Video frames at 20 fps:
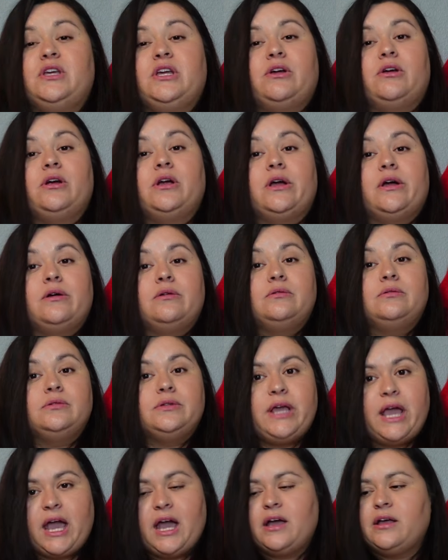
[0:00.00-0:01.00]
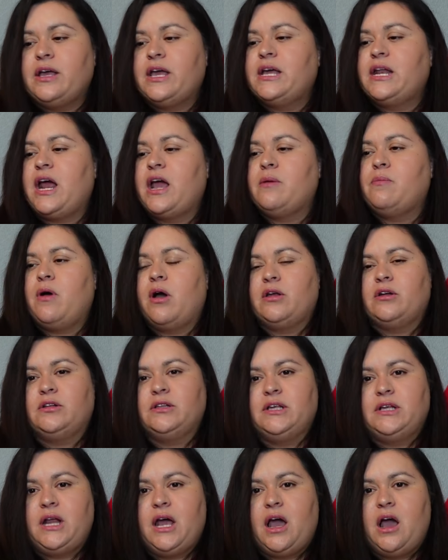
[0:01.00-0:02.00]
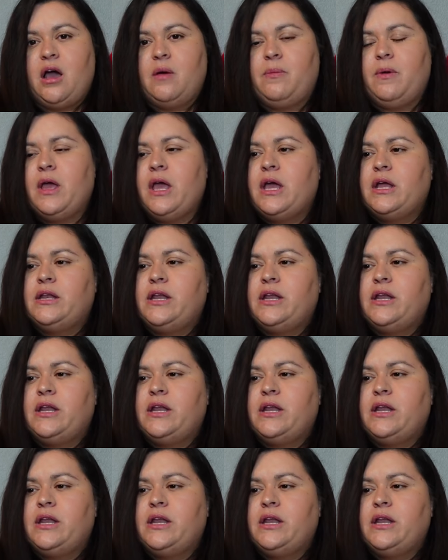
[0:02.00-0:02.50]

a year ago. Yeah, and I bottled it up.